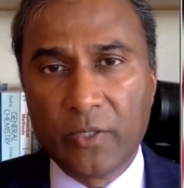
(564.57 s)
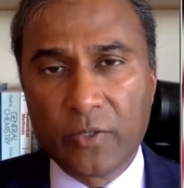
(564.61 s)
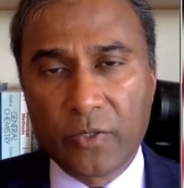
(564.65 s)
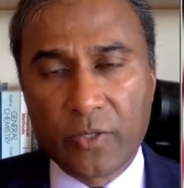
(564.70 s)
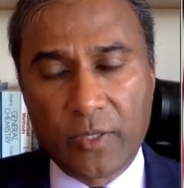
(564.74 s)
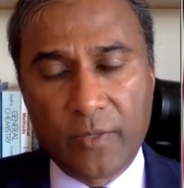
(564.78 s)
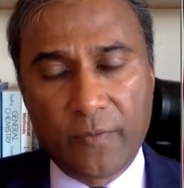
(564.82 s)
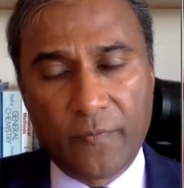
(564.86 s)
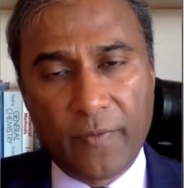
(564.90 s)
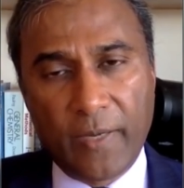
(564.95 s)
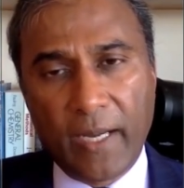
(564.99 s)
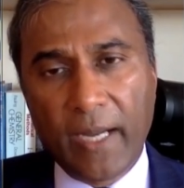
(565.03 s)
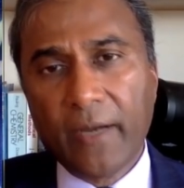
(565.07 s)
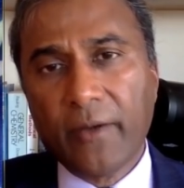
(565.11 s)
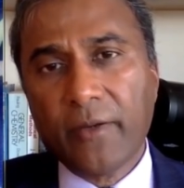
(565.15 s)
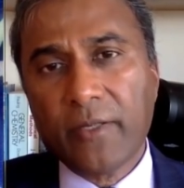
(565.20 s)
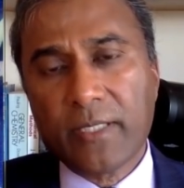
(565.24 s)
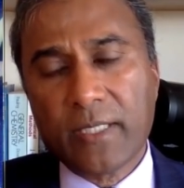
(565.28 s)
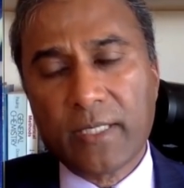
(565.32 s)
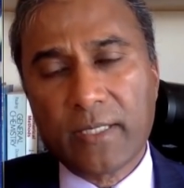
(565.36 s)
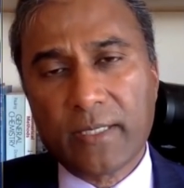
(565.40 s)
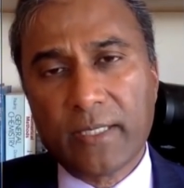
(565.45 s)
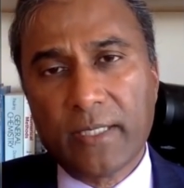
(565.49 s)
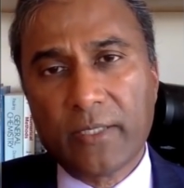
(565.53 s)
So the
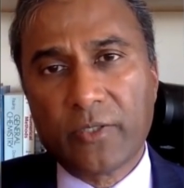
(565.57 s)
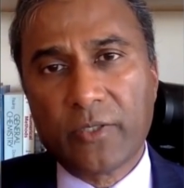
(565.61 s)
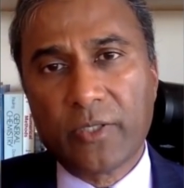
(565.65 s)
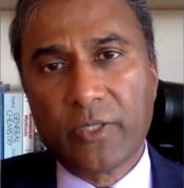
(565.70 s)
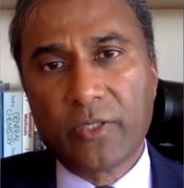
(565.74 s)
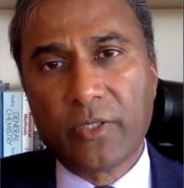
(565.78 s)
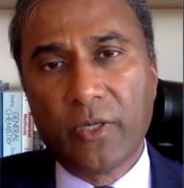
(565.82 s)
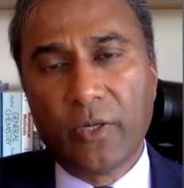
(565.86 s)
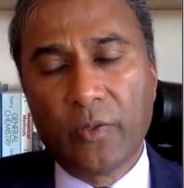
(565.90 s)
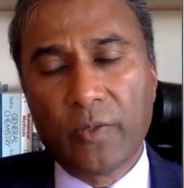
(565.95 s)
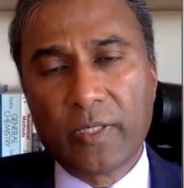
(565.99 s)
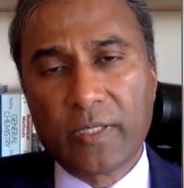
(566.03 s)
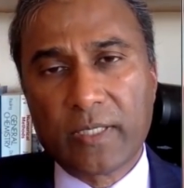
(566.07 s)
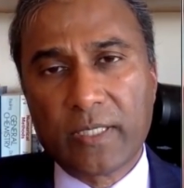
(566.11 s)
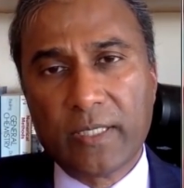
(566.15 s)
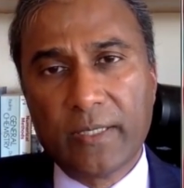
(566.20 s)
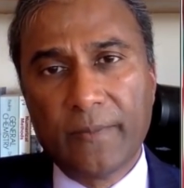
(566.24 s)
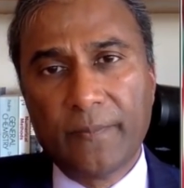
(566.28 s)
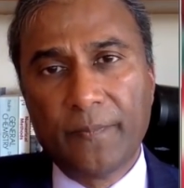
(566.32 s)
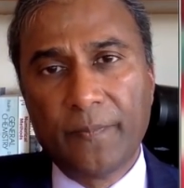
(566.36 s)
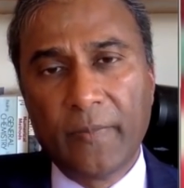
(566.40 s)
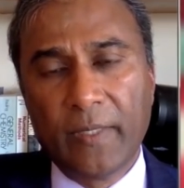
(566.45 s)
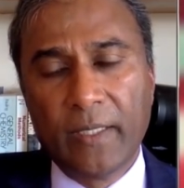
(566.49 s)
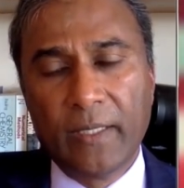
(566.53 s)
virus essentially goal is
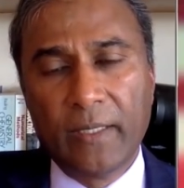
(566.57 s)
to